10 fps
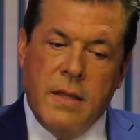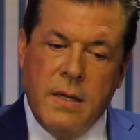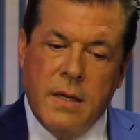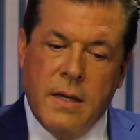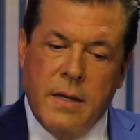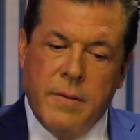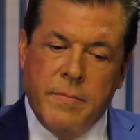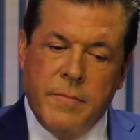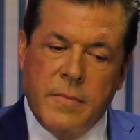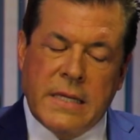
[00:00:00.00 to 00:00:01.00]
The,
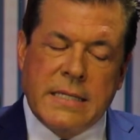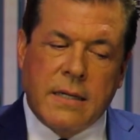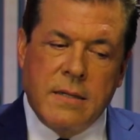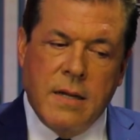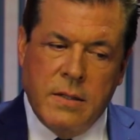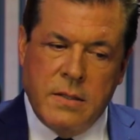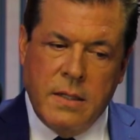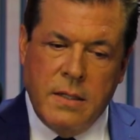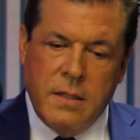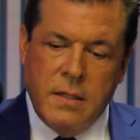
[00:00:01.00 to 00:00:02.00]
um, the
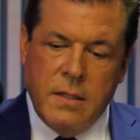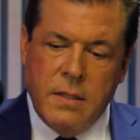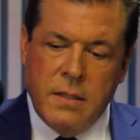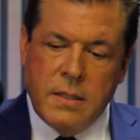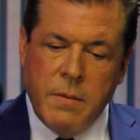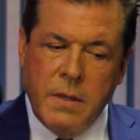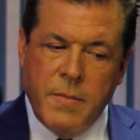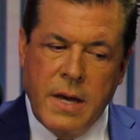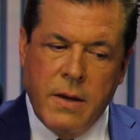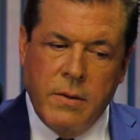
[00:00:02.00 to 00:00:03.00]
technology, tell me
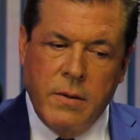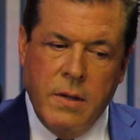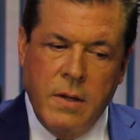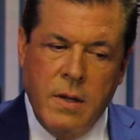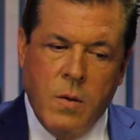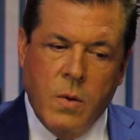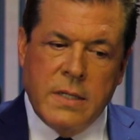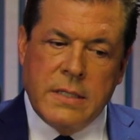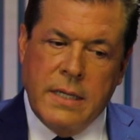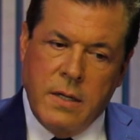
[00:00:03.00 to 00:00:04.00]
about
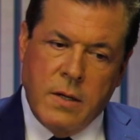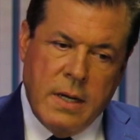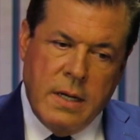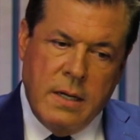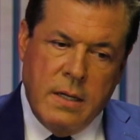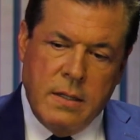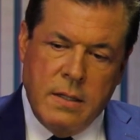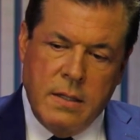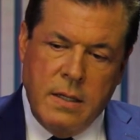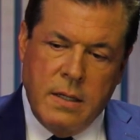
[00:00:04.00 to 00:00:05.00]
what is integrated in it.
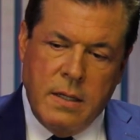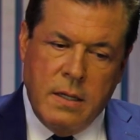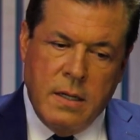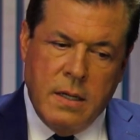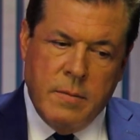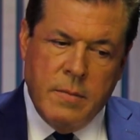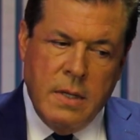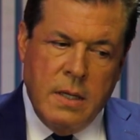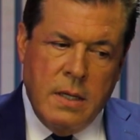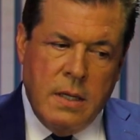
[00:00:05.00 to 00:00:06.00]
In it. Um,
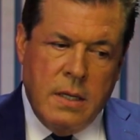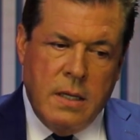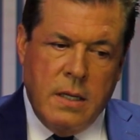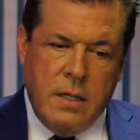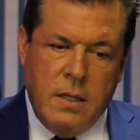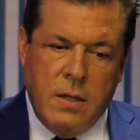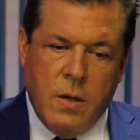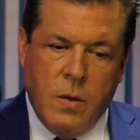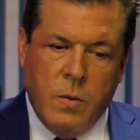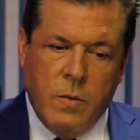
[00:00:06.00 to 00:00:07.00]
you
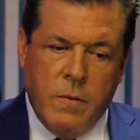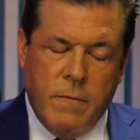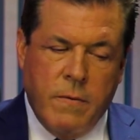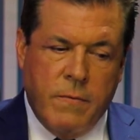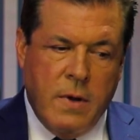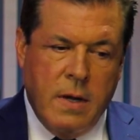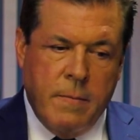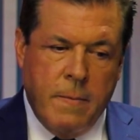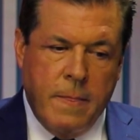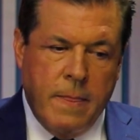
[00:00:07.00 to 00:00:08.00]
know,
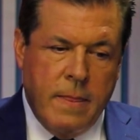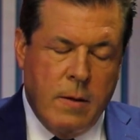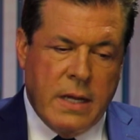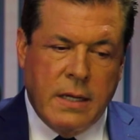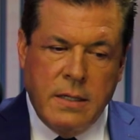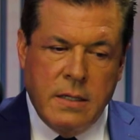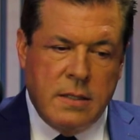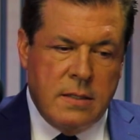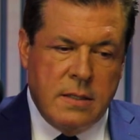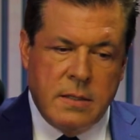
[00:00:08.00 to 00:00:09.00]
from the
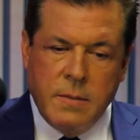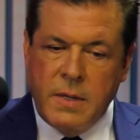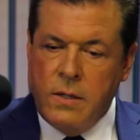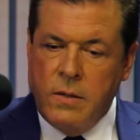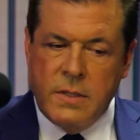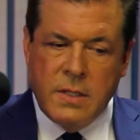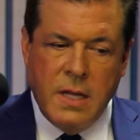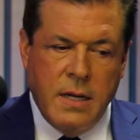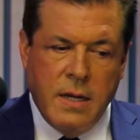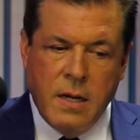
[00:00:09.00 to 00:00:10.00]
recognition system, I don't know if it's
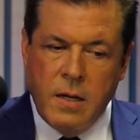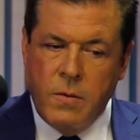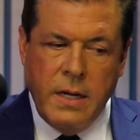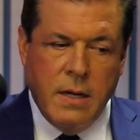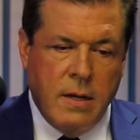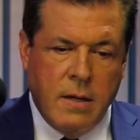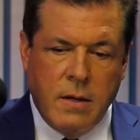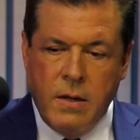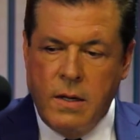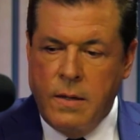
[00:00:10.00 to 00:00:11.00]
LiDAR or
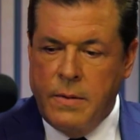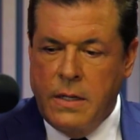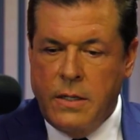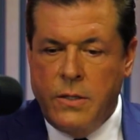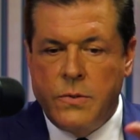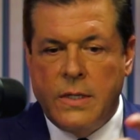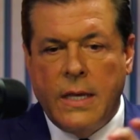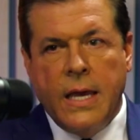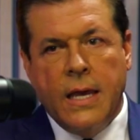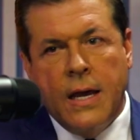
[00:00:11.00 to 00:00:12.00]
radar, um, are you
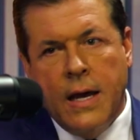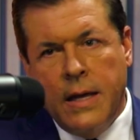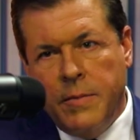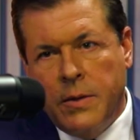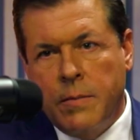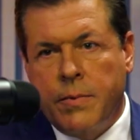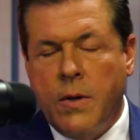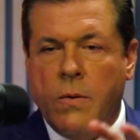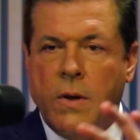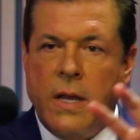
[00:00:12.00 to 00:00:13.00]
using A I to build the
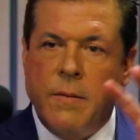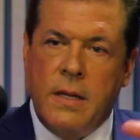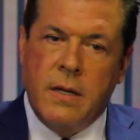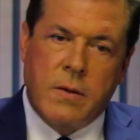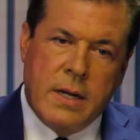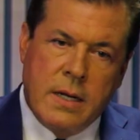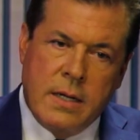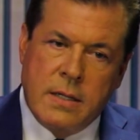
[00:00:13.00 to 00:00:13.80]
program and integrate it